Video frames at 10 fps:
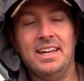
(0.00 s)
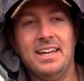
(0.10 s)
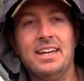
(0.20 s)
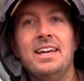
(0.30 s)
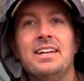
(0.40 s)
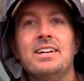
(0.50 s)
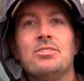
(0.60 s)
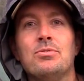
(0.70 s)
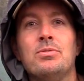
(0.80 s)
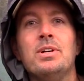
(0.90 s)
again,
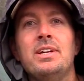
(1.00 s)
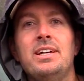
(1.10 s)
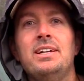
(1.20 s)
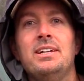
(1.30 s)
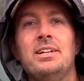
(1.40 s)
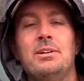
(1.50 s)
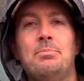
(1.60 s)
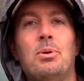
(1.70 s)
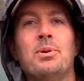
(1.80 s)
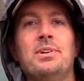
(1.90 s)
it's really
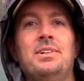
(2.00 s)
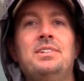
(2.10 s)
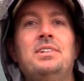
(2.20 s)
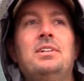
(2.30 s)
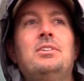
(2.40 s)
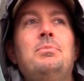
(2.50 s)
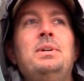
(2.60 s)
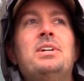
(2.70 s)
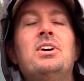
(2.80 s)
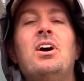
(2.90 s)
important to be
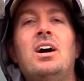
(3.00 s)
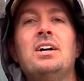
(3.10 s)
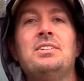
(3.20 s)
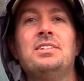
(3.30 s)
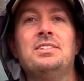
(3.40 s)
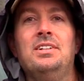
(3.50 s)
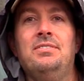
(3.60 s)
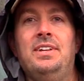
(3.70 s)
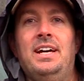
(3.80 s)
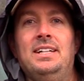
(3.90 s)
conscious
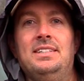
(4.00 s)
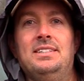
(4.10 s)
of that.